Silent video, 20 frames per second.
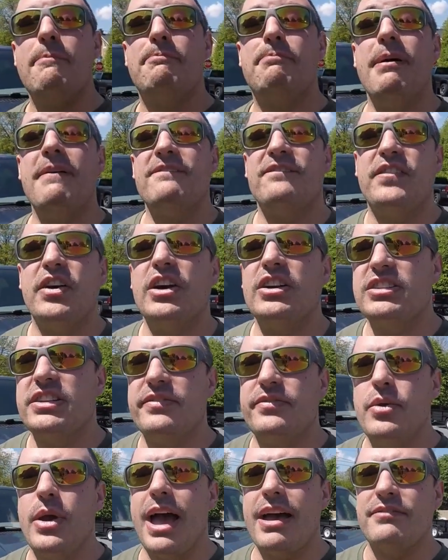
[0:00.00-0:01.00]
But first,
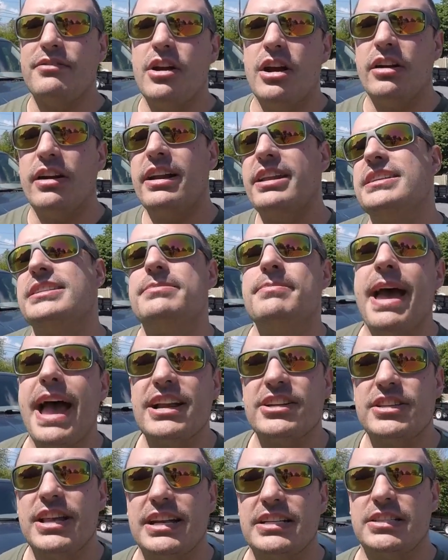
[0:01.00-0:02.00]
if you haven't already,
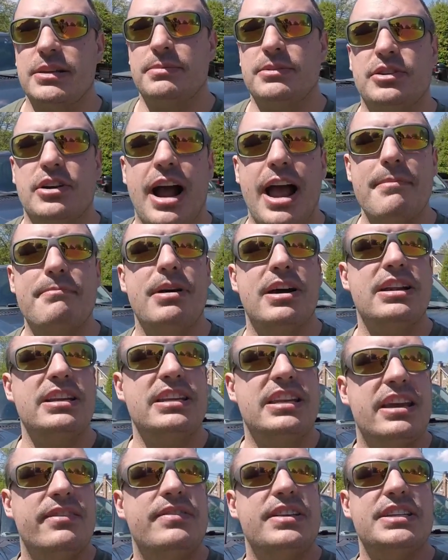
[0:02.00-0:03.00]
smash that subscribe button,
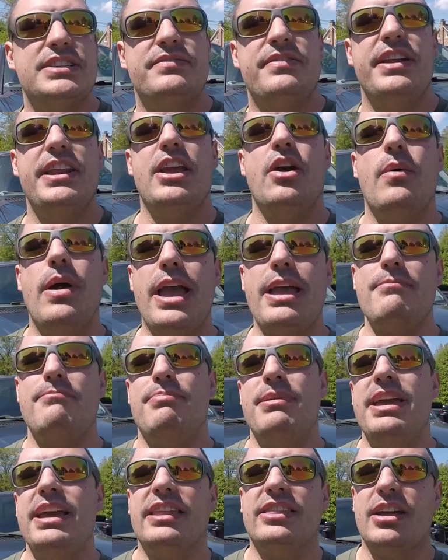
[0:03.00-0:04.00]
give this video a
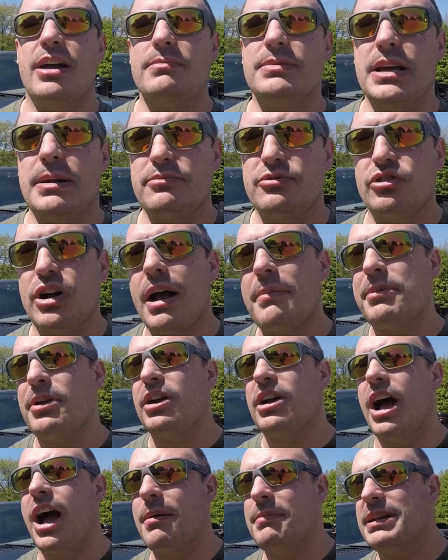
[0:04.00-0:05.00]
big thumbs up, drop your
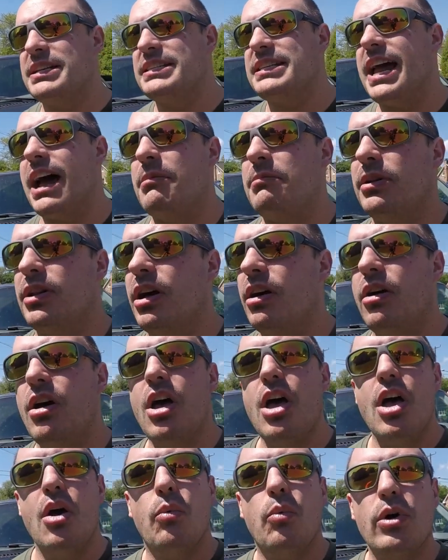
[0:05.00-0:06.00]
comments down below.
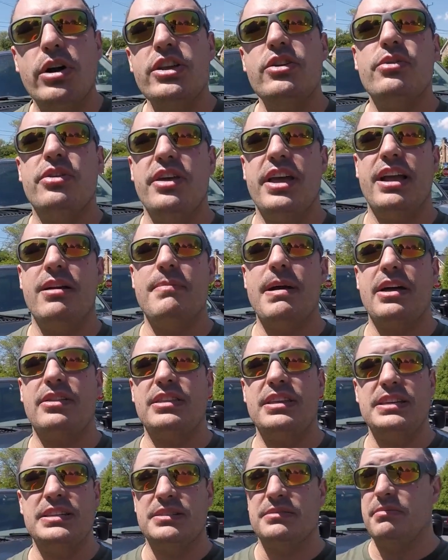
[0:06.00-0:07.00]
What do you think about
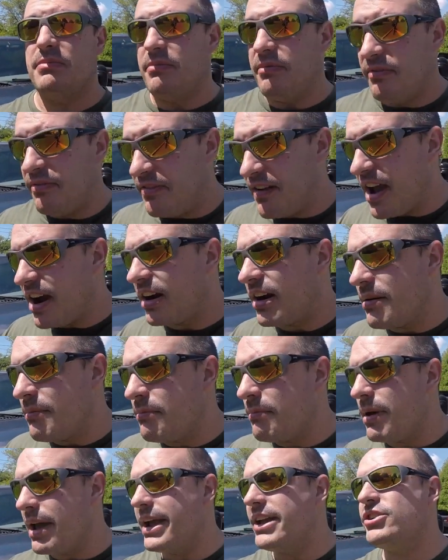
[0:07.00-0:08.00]
these very
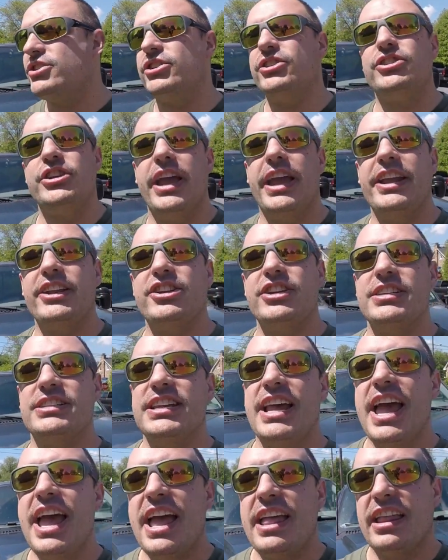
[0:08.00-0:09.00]
major changes
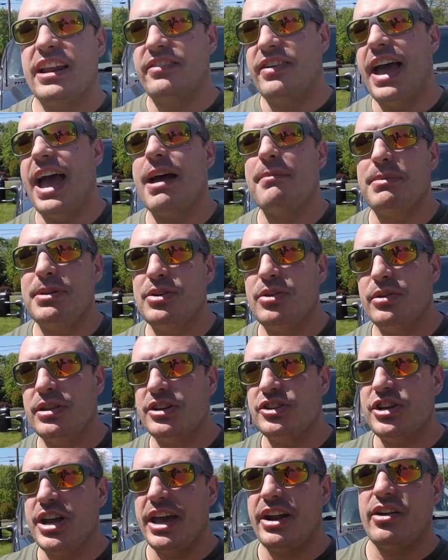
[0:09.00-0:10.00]
that have happened on the
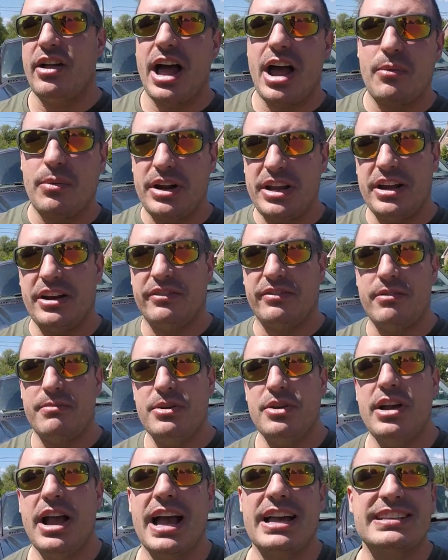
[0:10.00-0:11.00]
channel? I wanna hear from
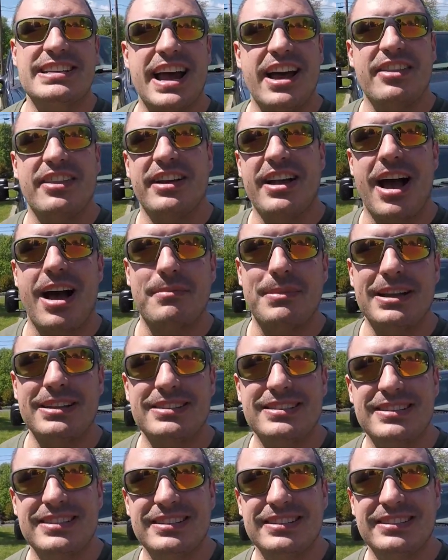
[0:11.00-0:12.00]
you guys down in the comments.